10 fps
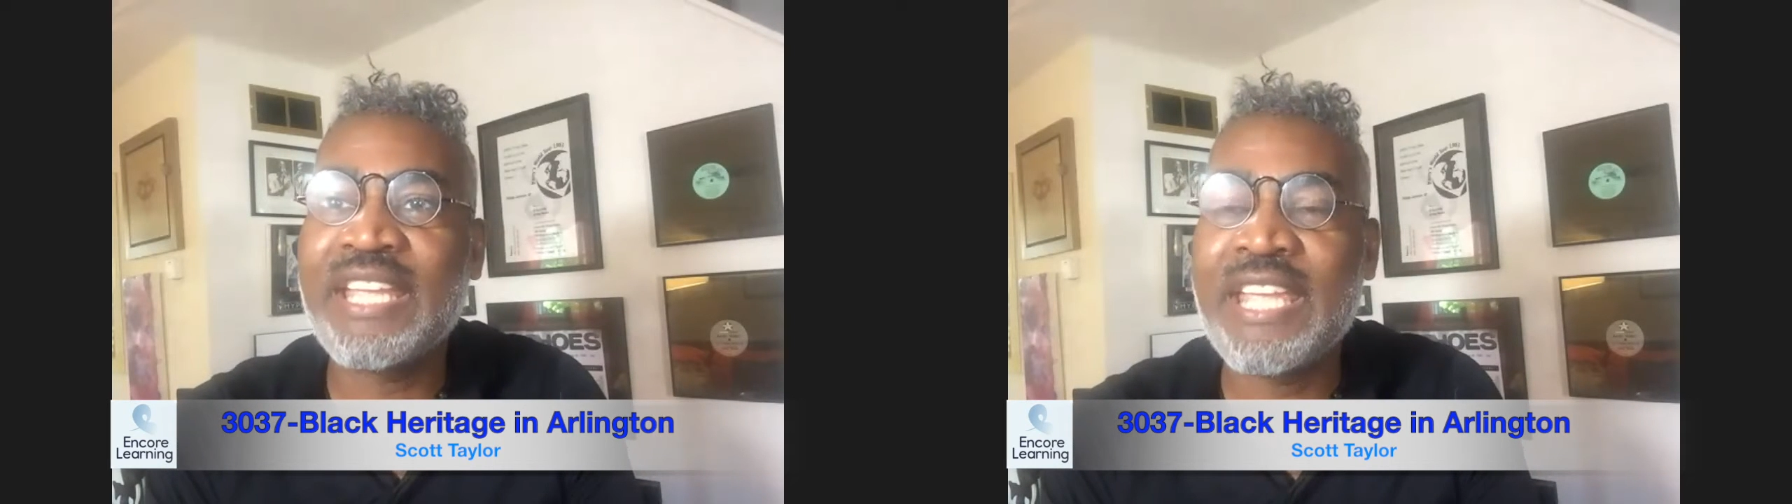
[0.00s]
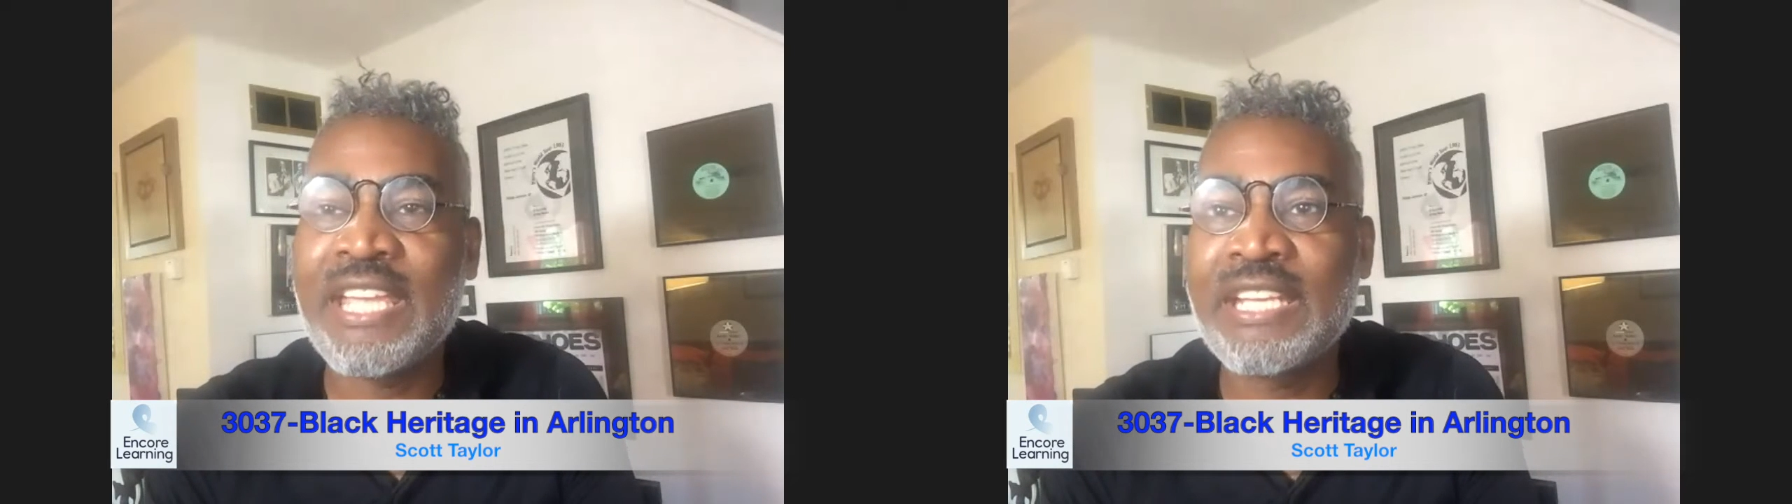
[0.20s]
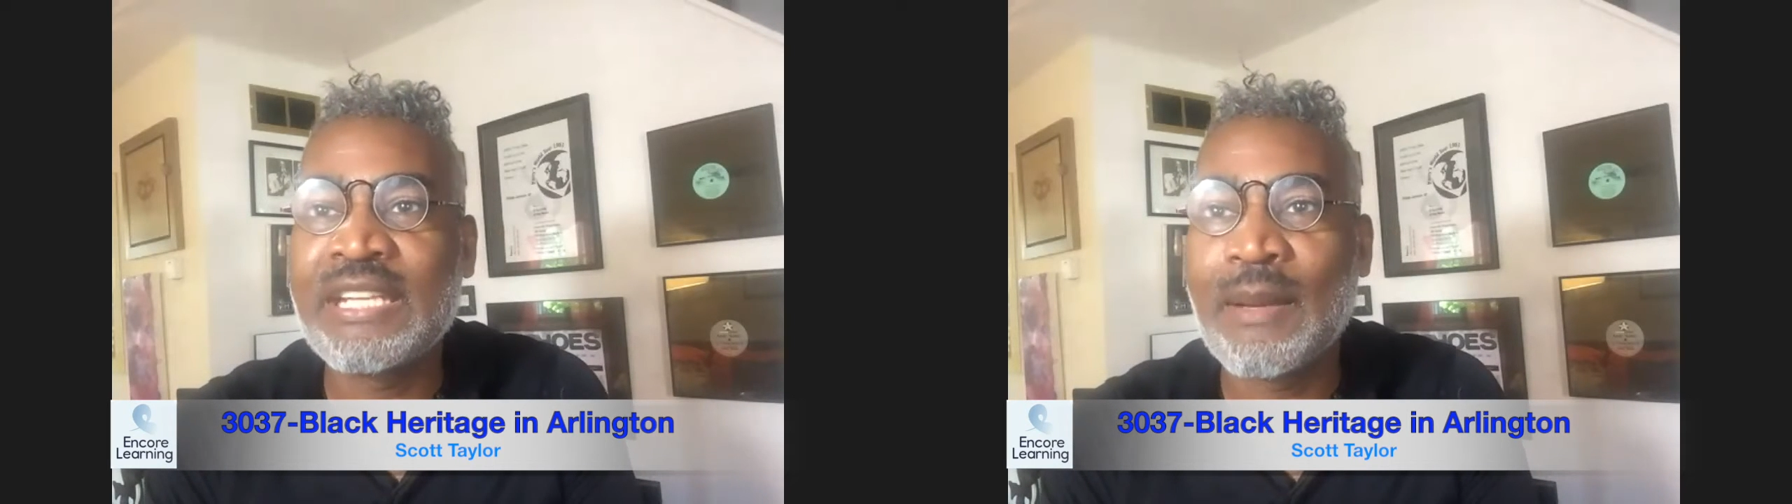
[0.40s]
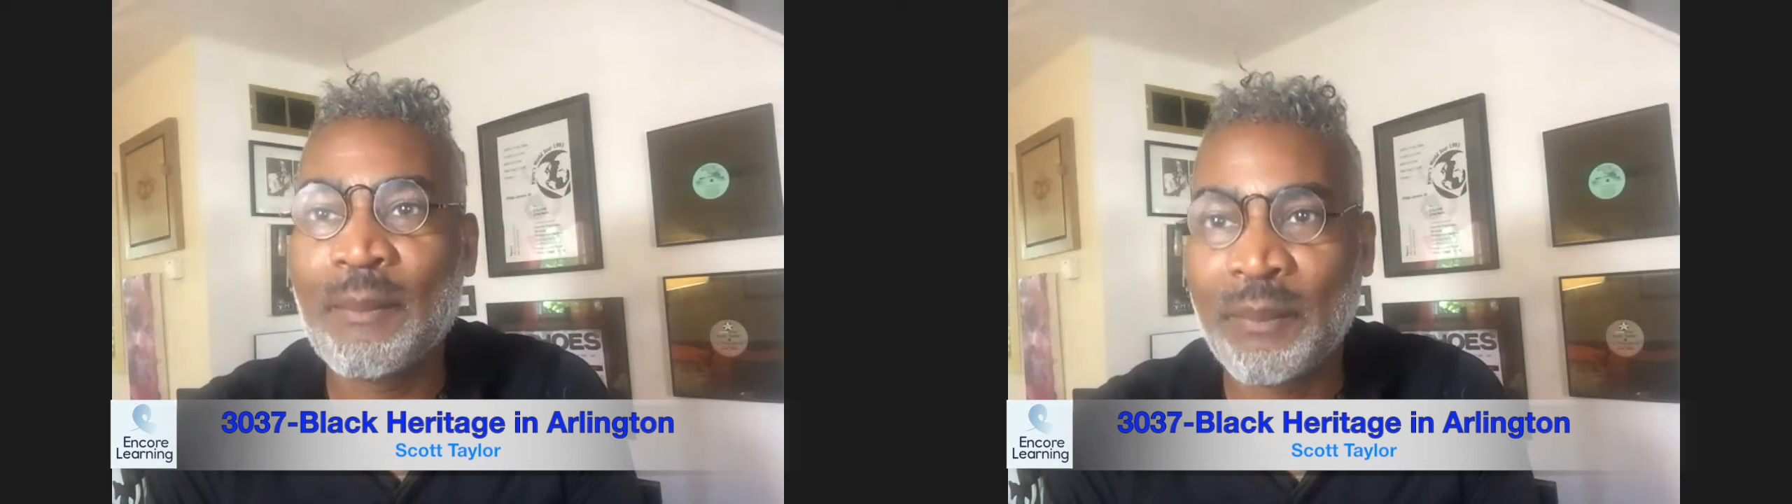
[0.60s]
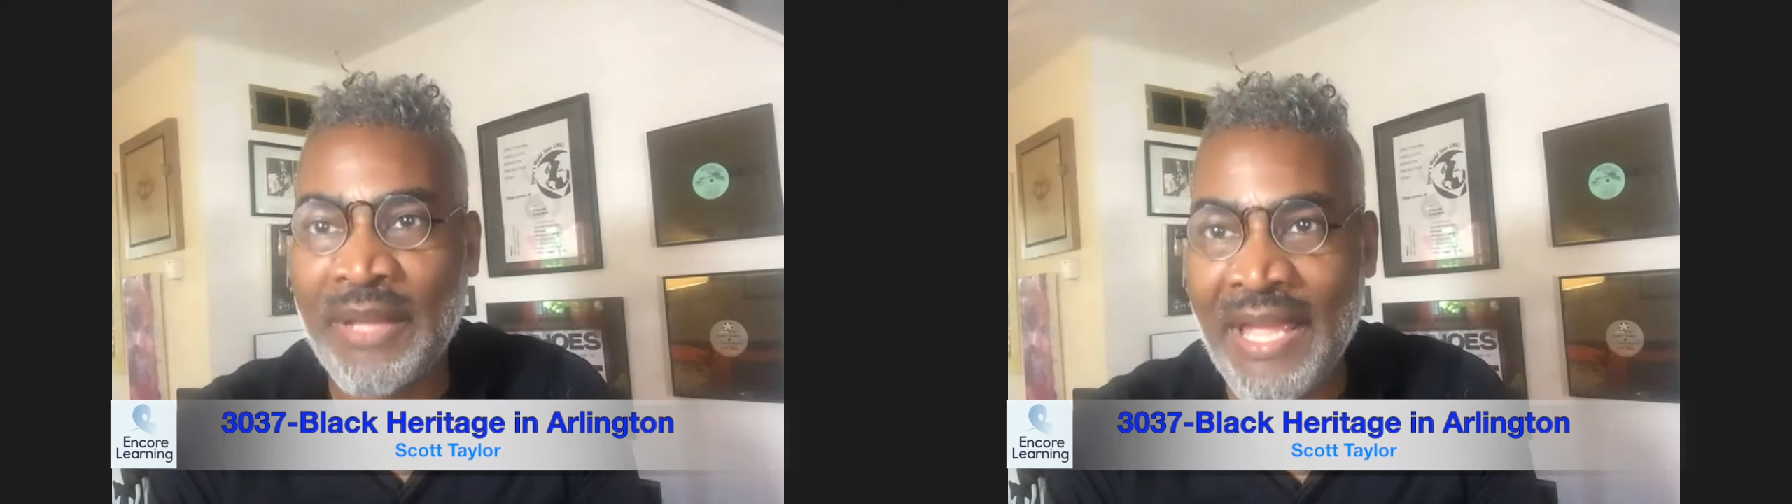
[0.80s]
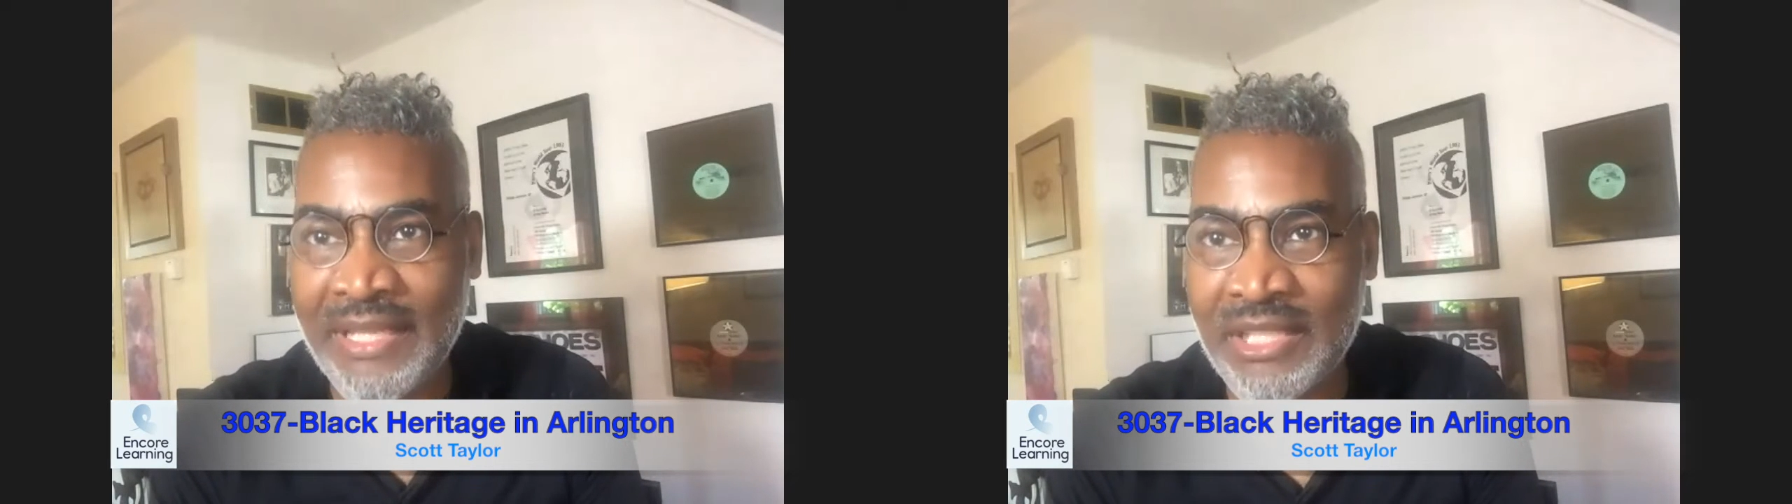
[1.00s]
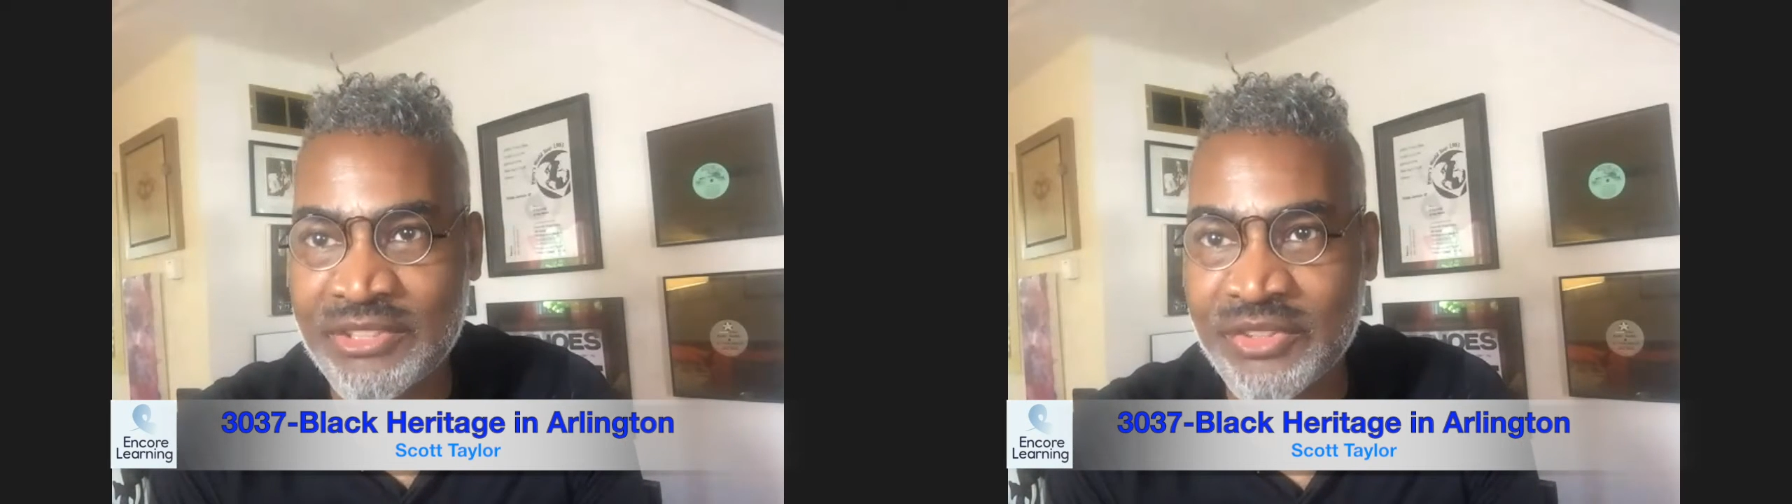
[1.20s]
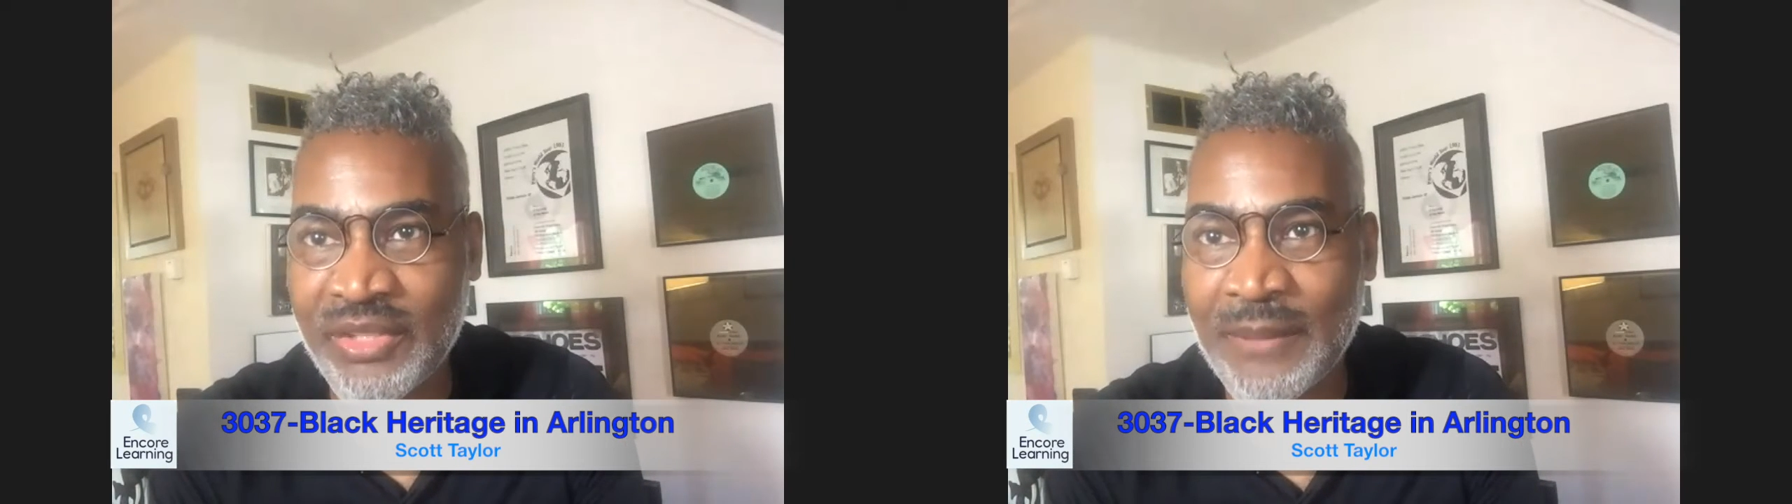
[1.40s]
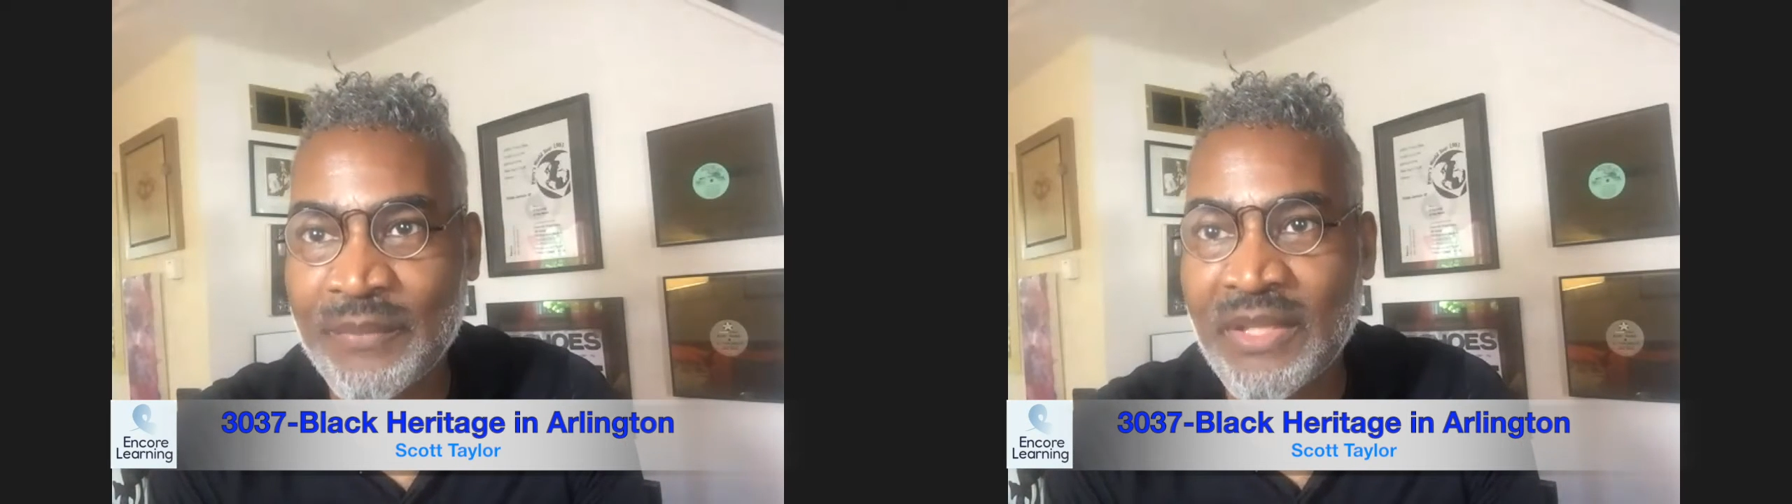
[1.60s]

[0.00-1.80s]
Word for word: in Black history.